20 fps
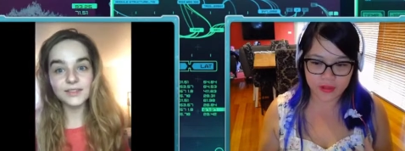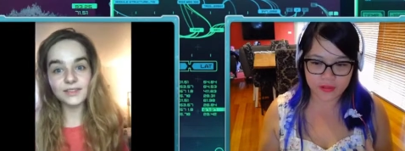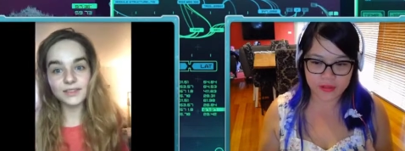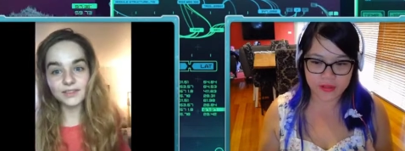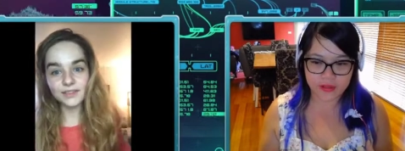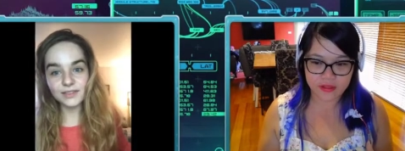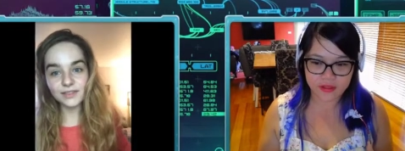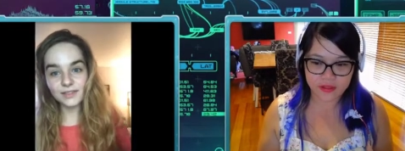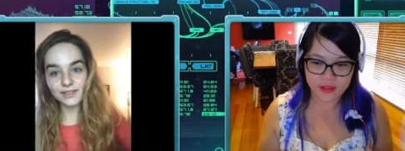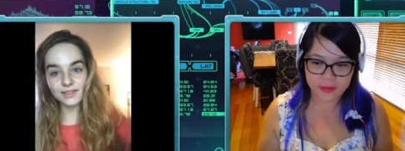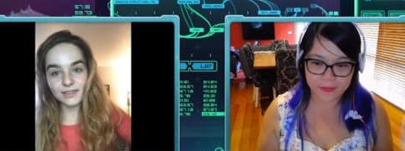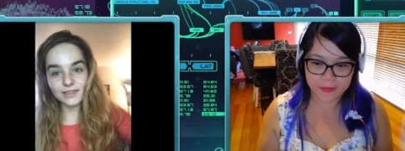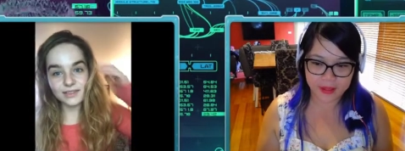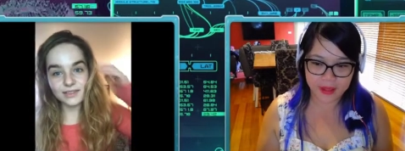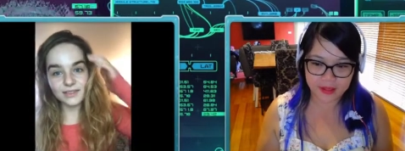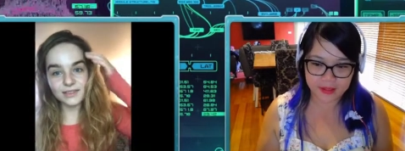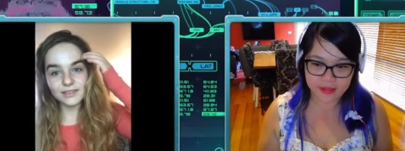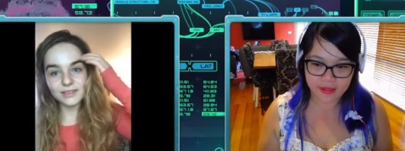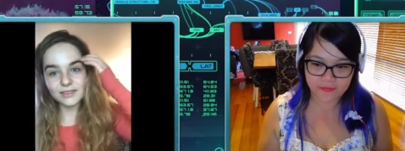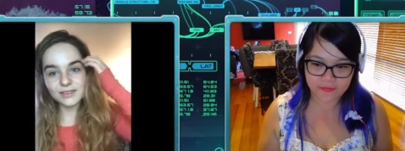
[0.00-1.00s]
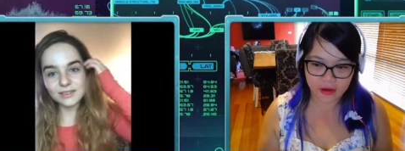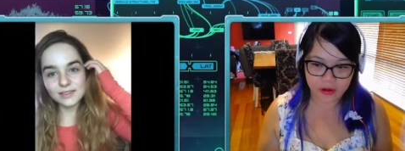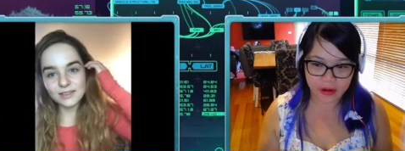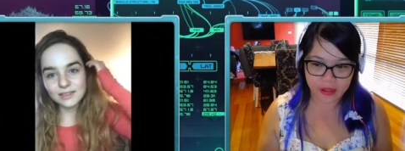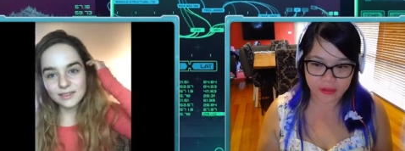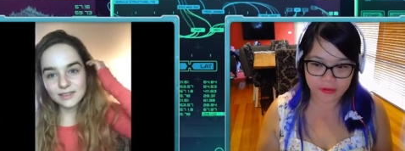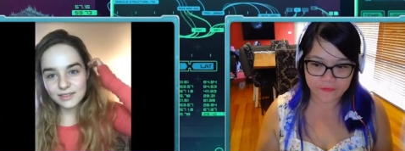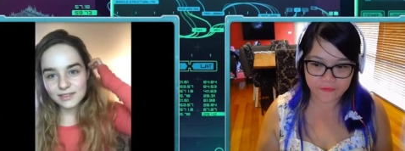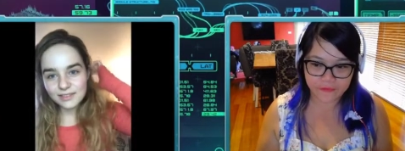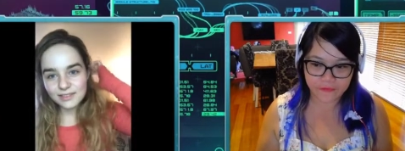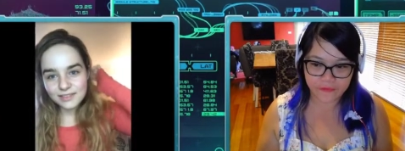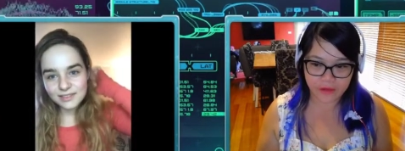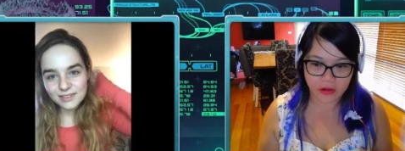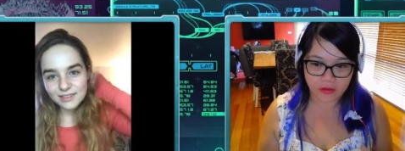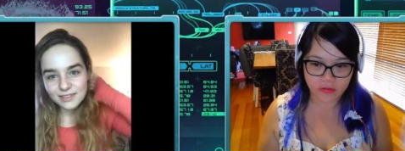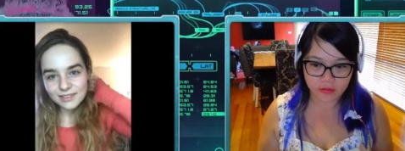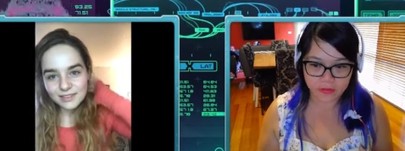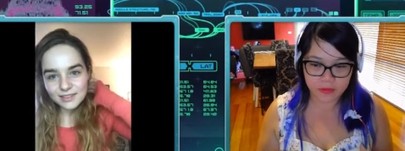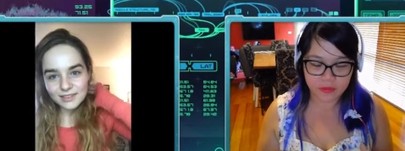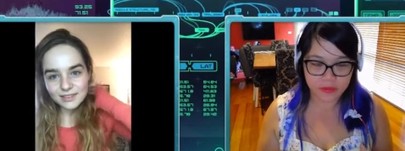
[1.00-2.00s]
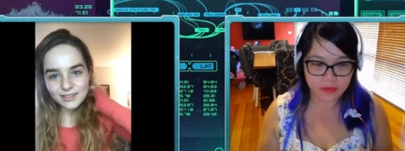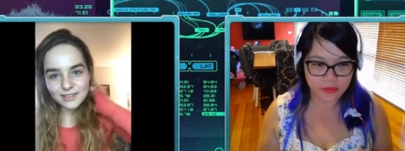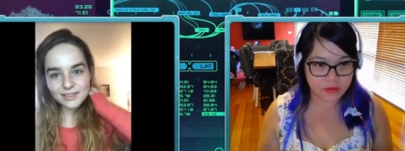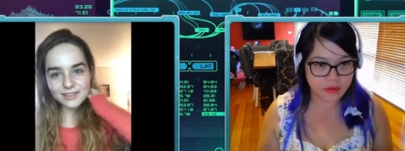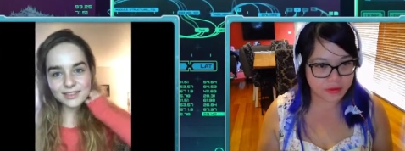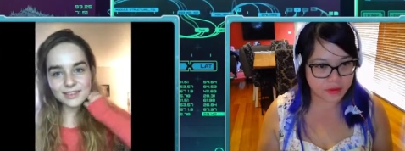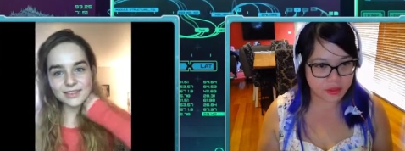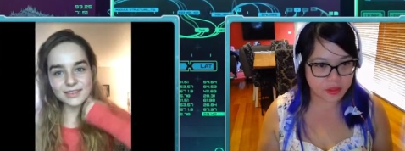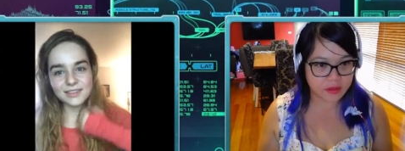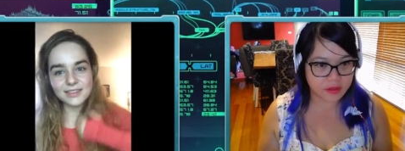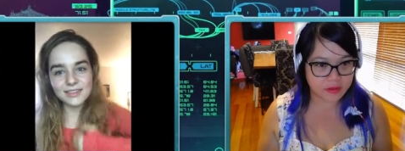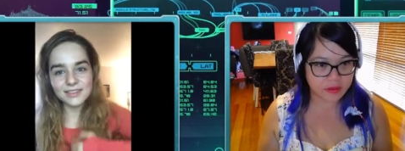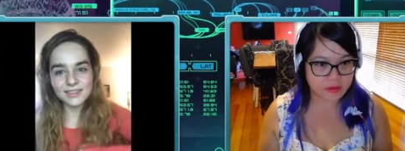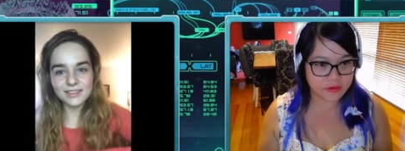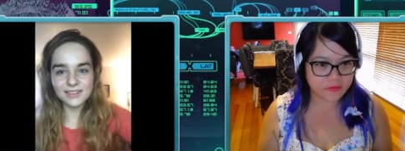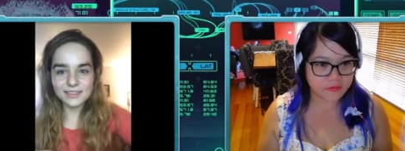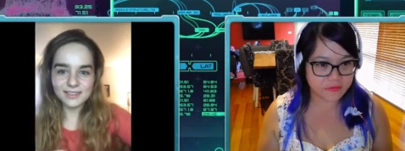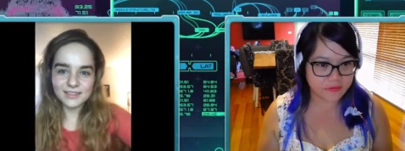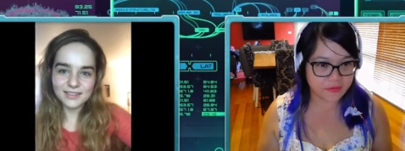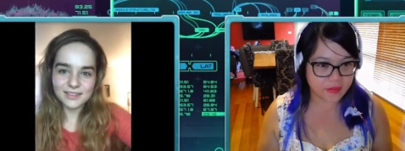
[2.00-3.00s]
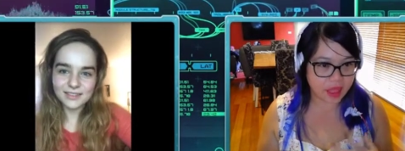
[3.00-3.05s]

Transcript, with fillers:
Speaker 1: Watterson. She plays this very vulnerable sort of girl.